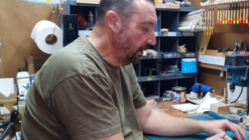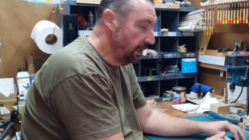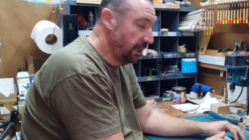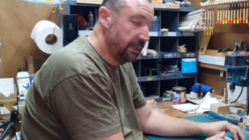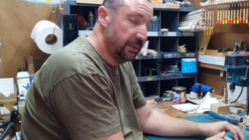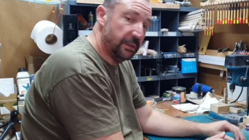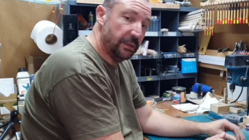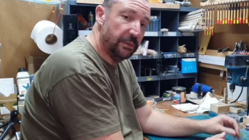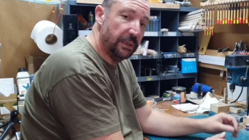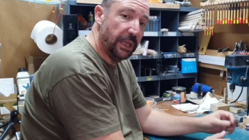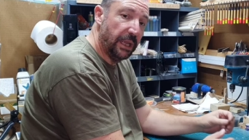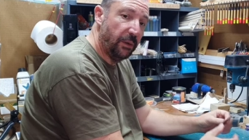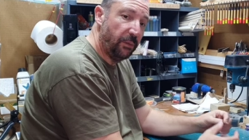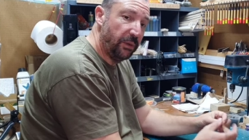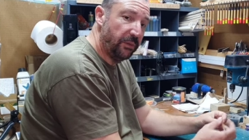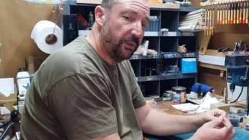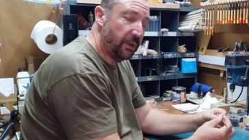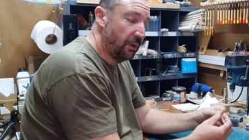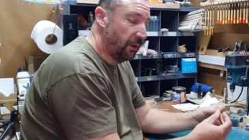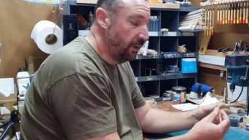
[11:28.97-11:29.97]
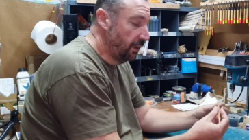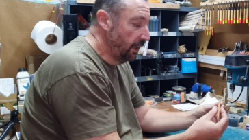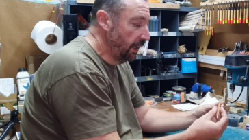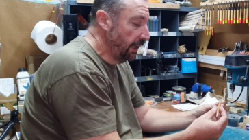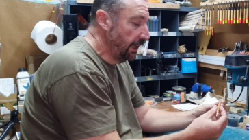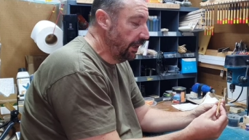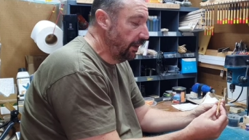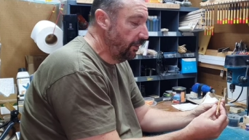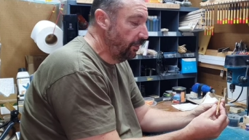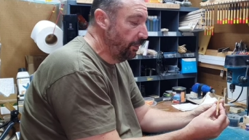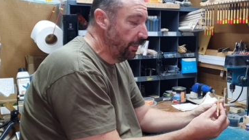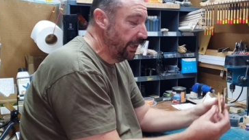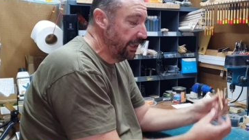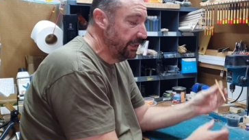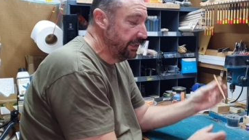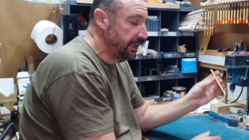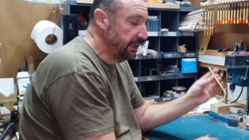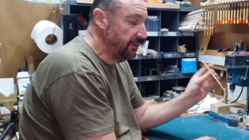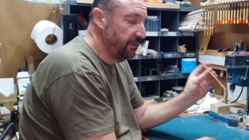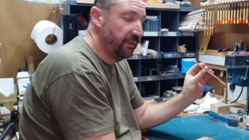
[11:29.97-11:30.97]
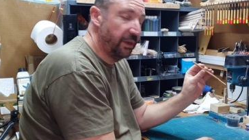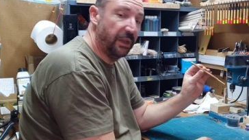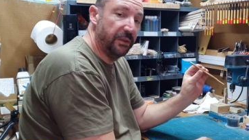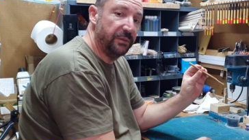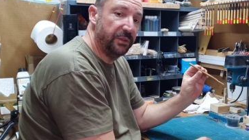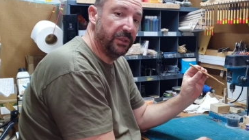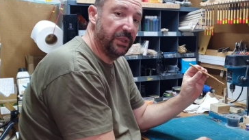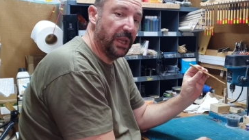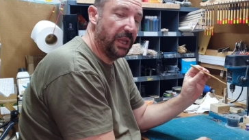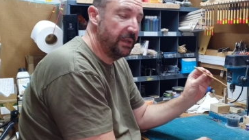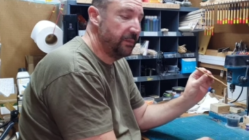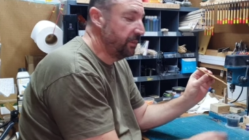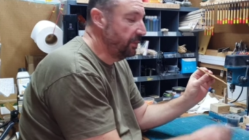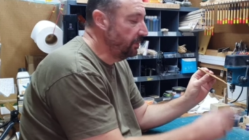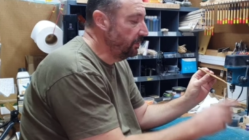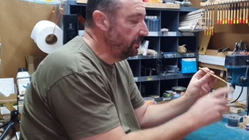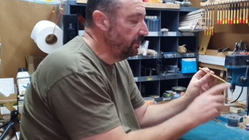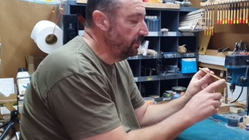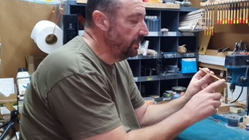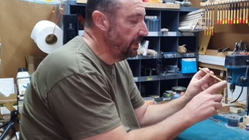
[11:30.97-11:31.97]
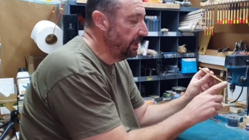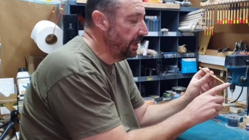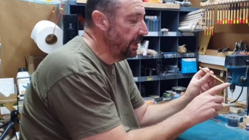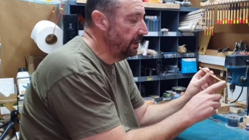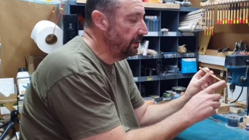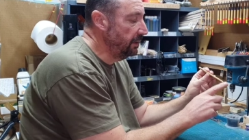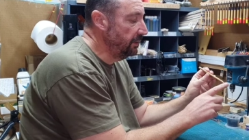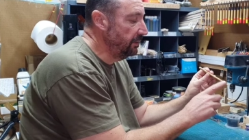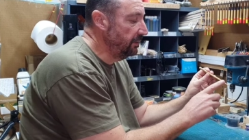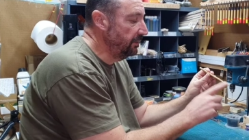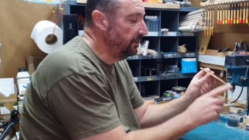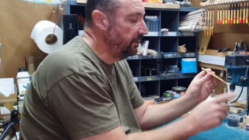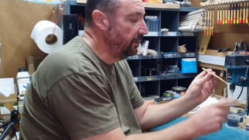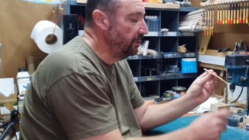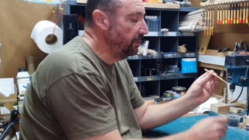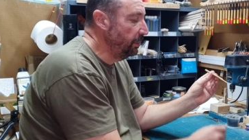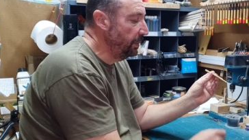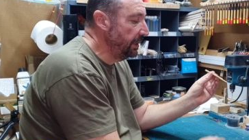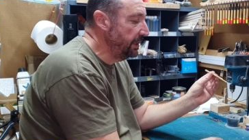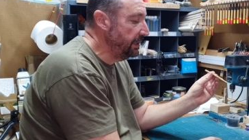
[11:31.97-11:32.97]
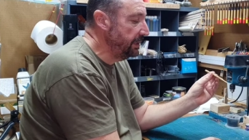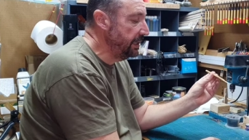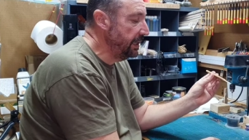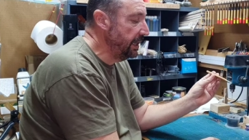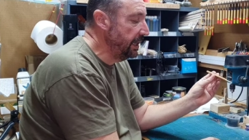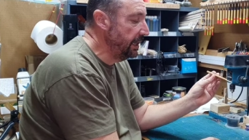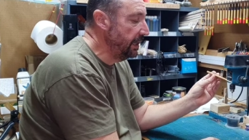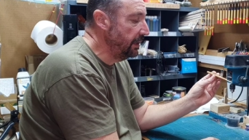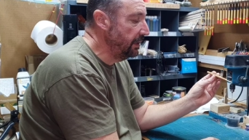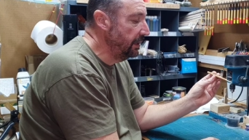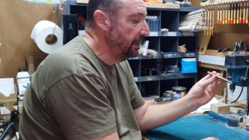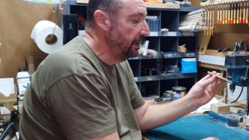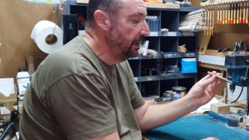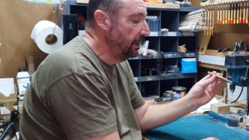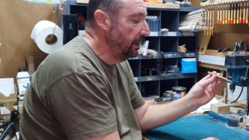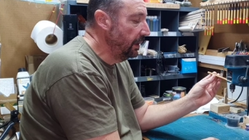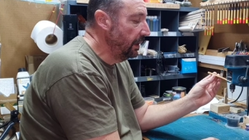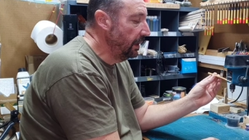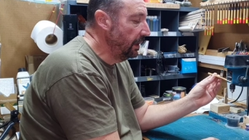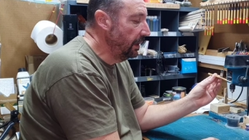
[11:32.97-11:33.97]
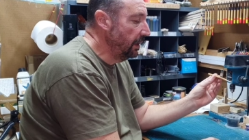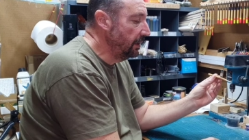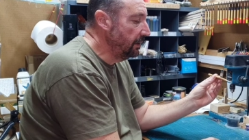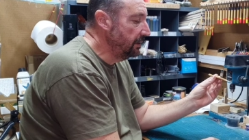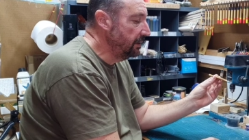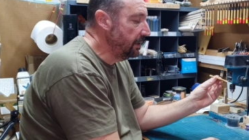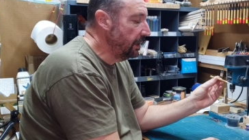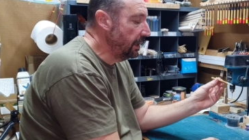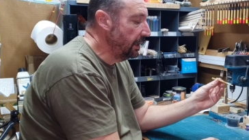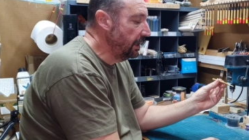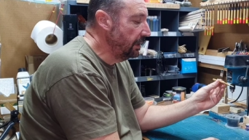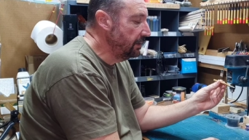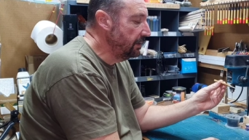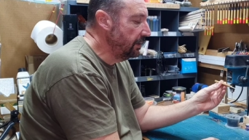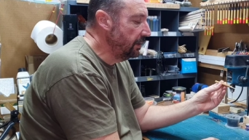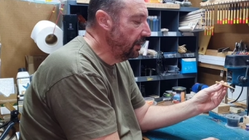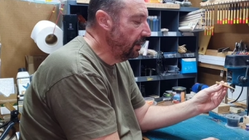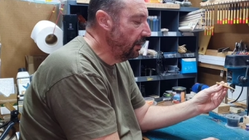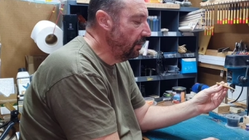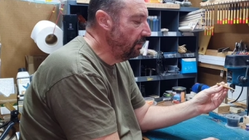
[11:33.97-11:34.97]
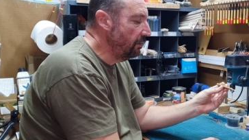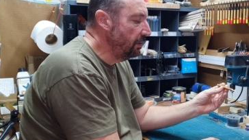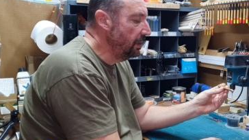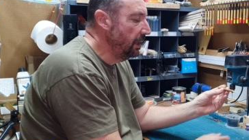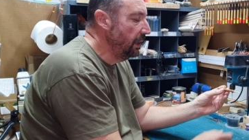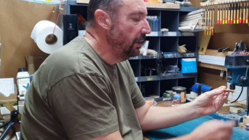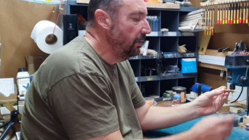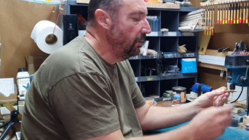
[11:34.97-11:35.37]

Okay, so now we've got our basic float shape with our little foot piece there uh, stuck into the hole.